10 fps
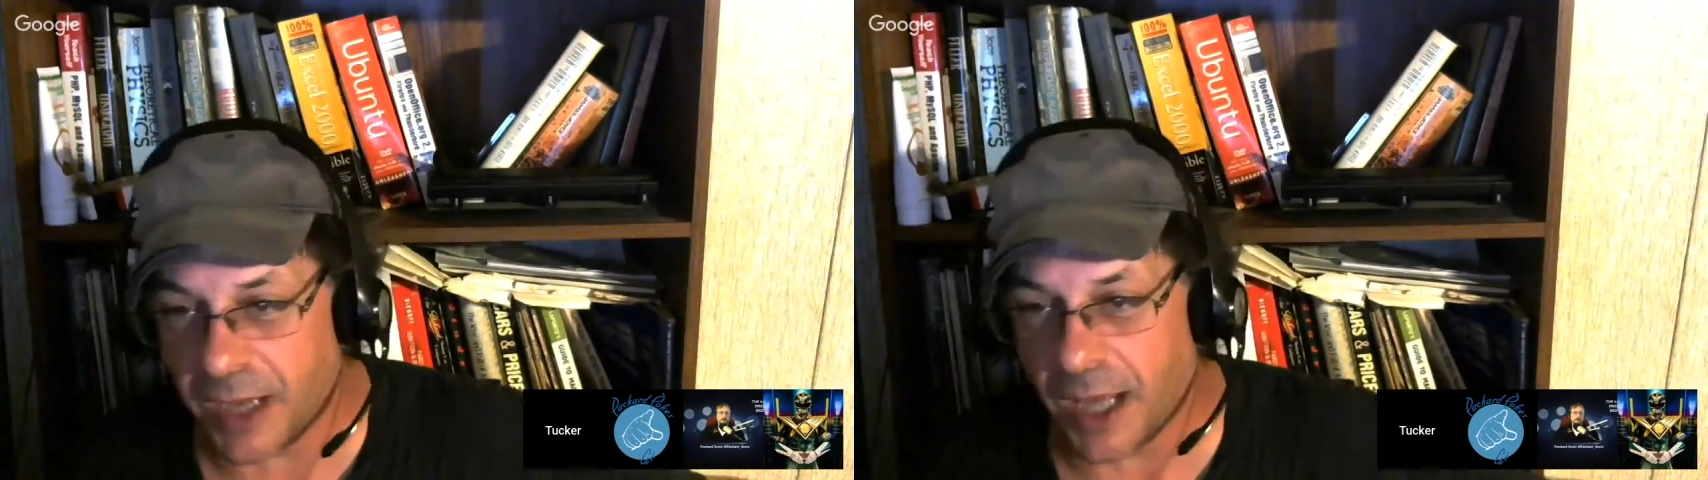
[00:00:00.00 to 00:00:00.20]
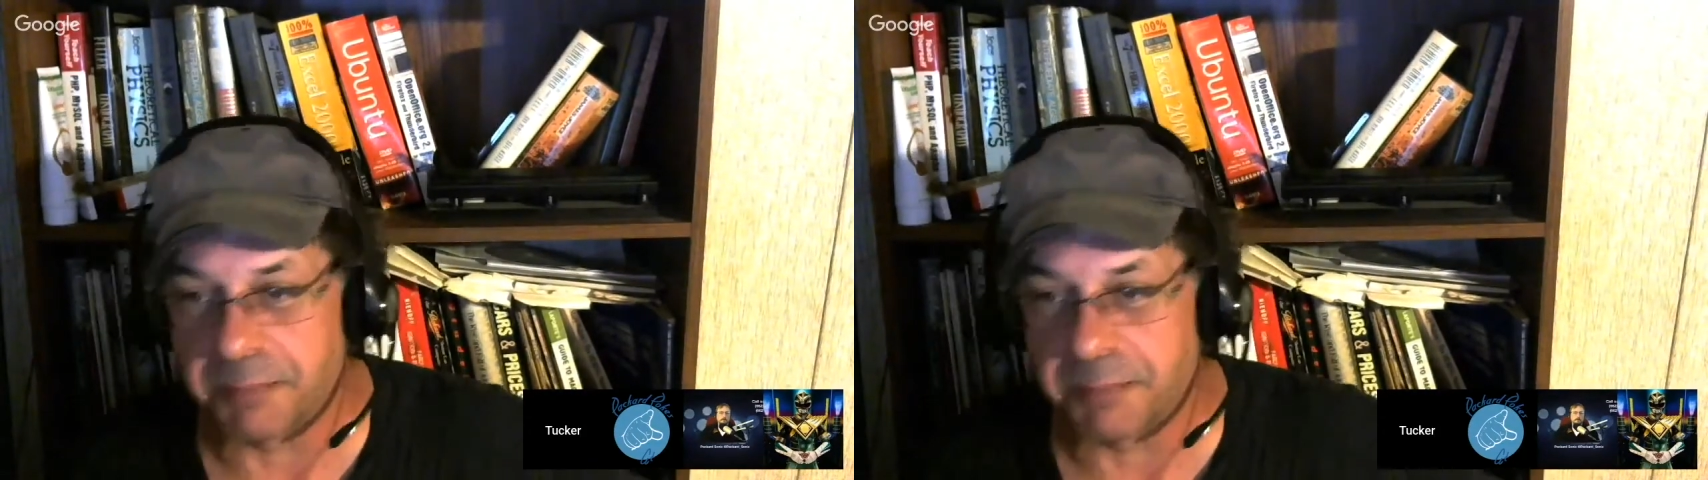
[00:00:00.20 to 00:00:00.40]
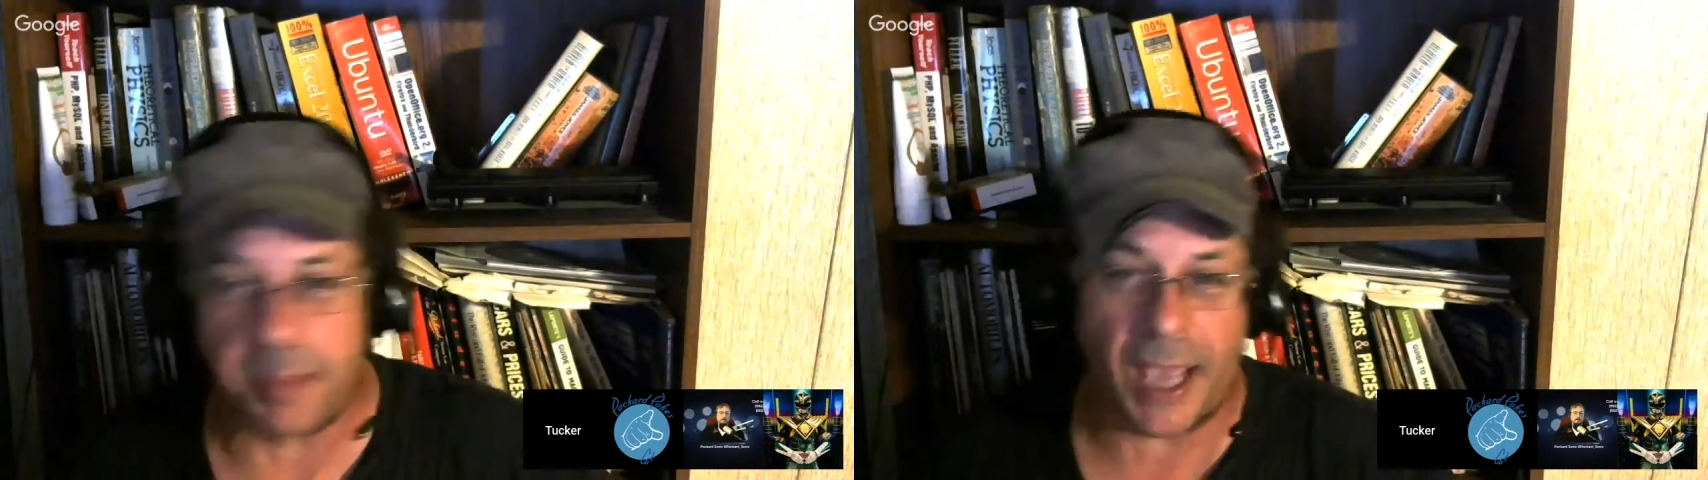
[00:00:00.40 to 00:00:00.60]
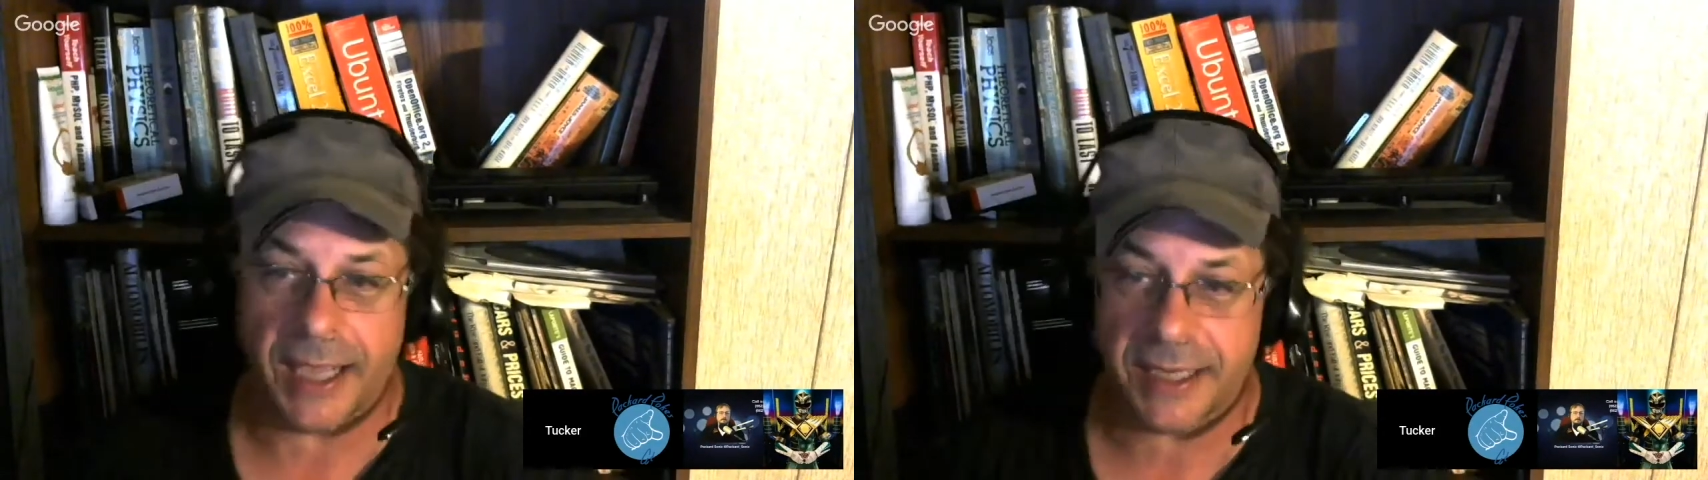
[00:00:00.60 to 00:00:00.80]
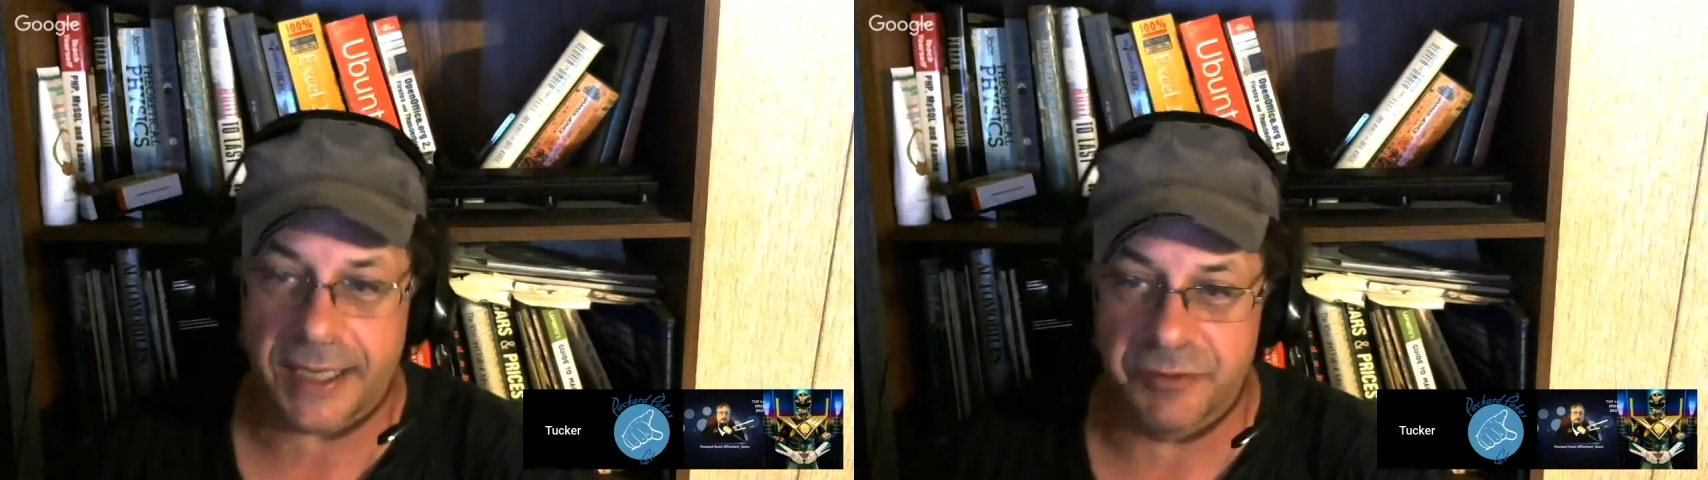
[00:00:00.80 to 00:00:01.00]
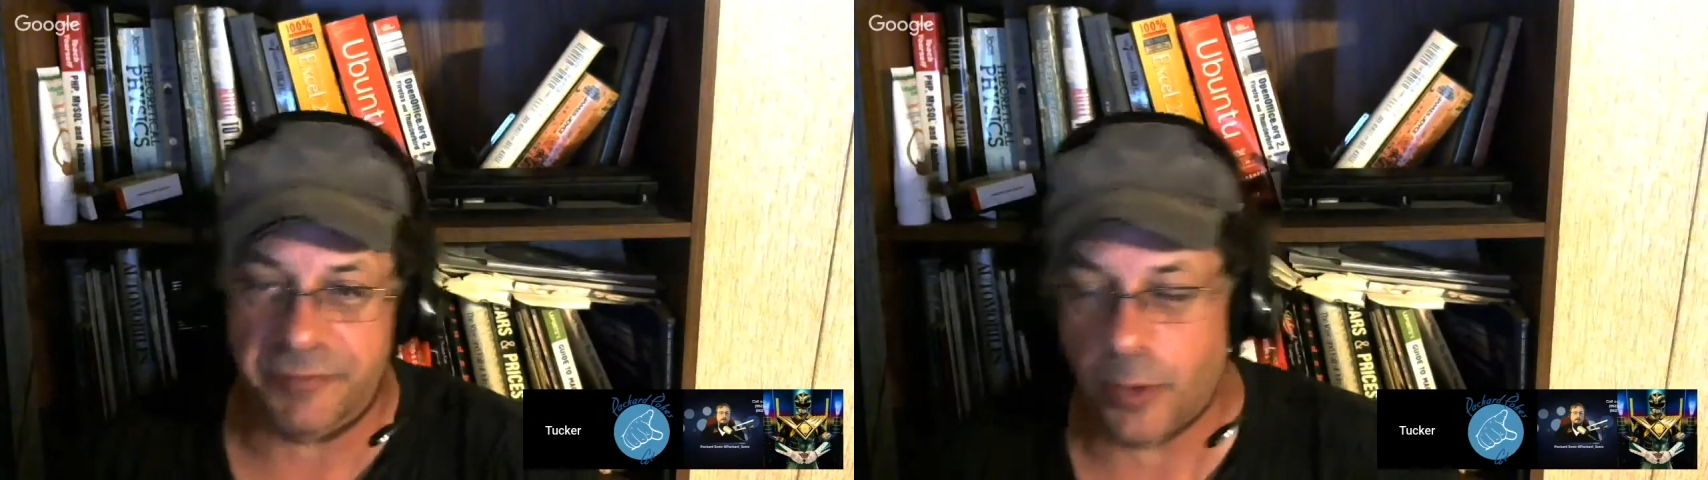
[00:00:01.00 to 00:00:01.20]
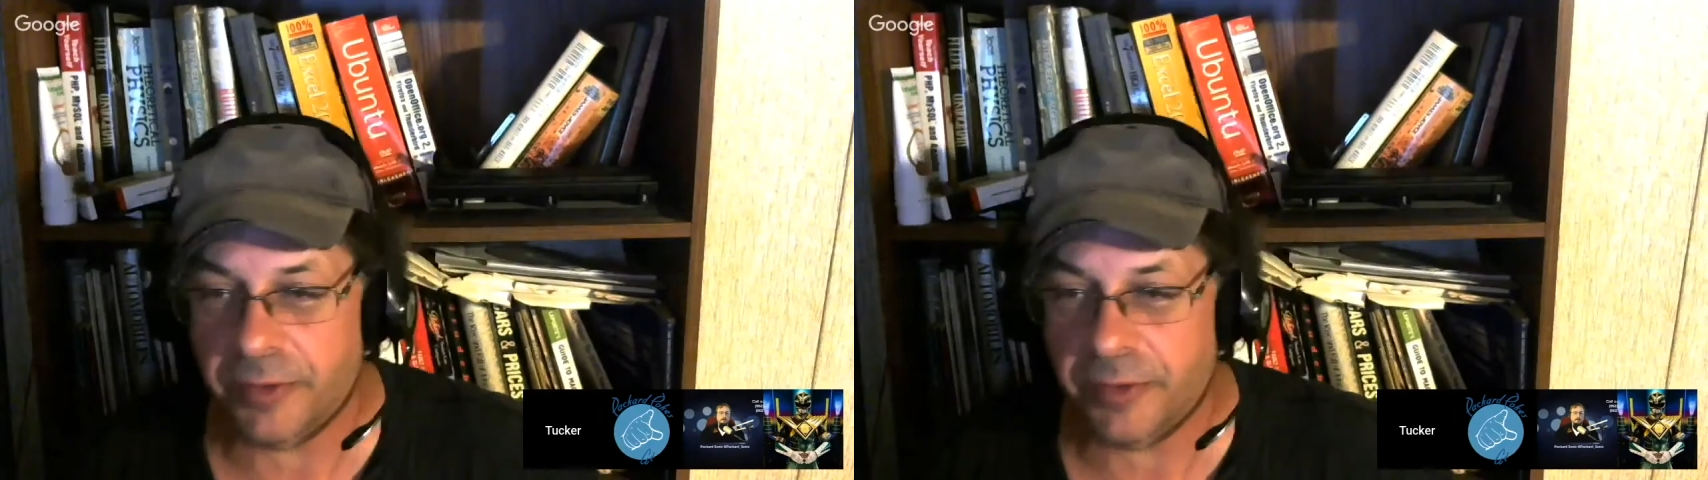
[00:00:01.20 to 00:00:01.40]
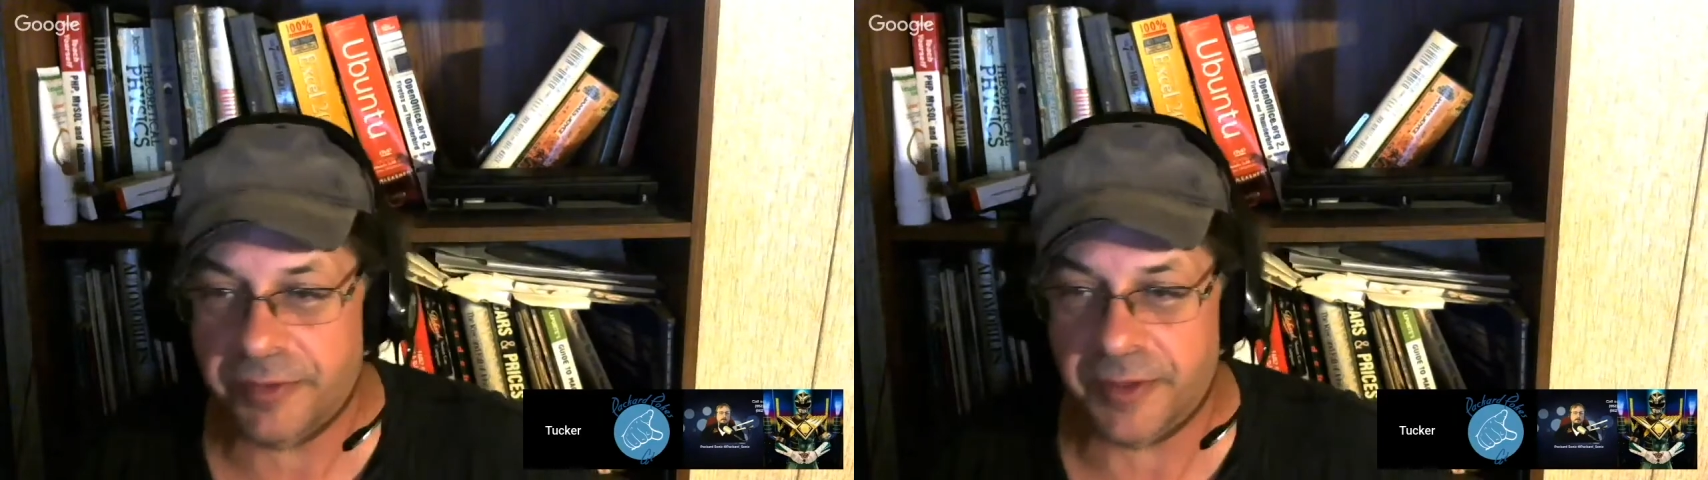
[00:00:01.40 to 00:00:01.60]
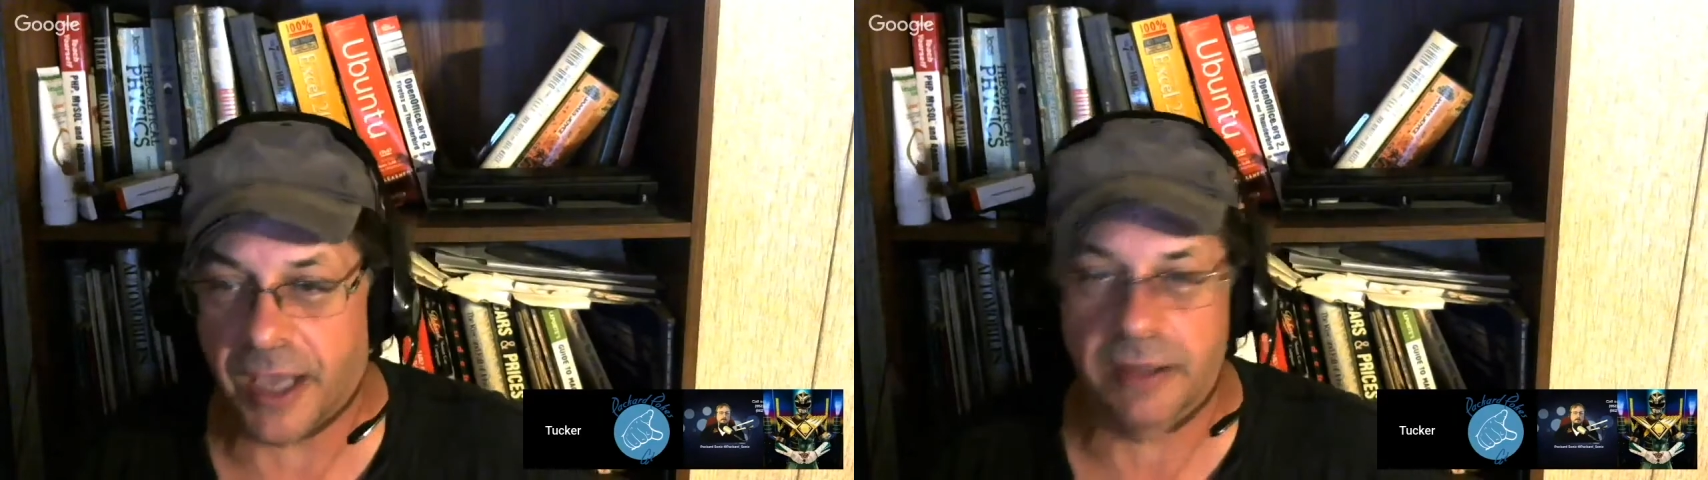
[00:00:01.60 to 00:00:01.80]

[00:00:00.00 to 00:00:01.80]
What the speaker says: gun back and forth